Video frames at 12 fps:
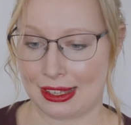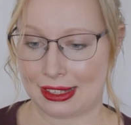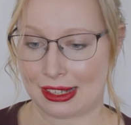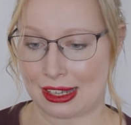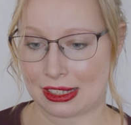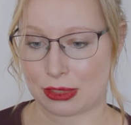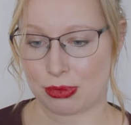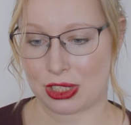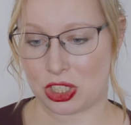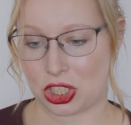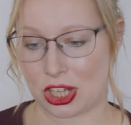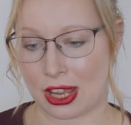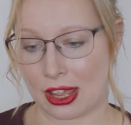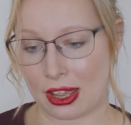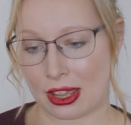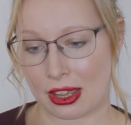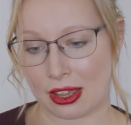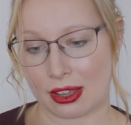Let me
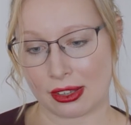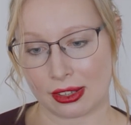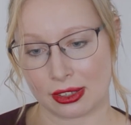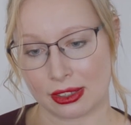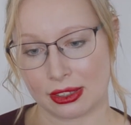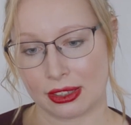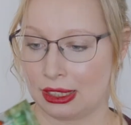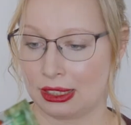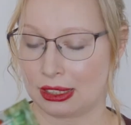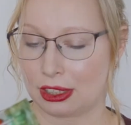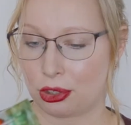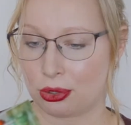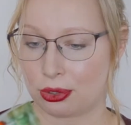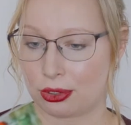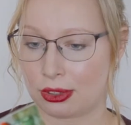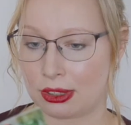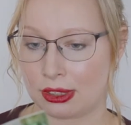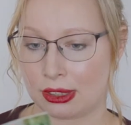check. Innehåll.